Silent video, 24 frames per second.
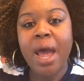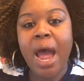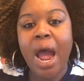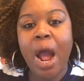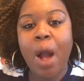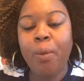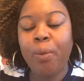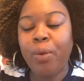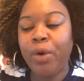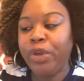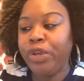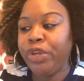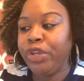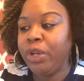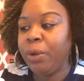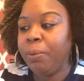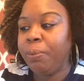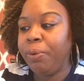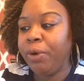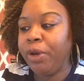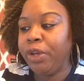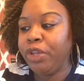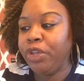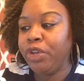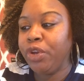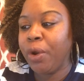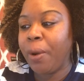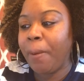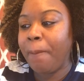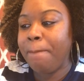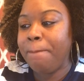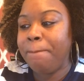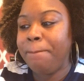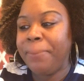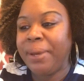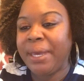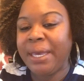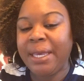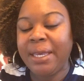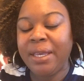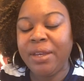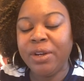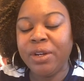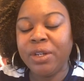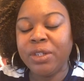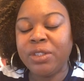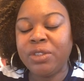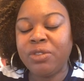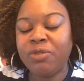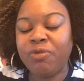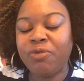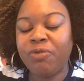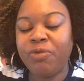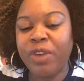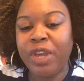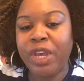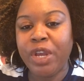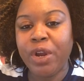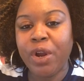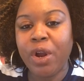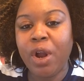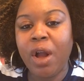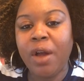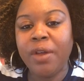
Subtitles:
I want you to put your finger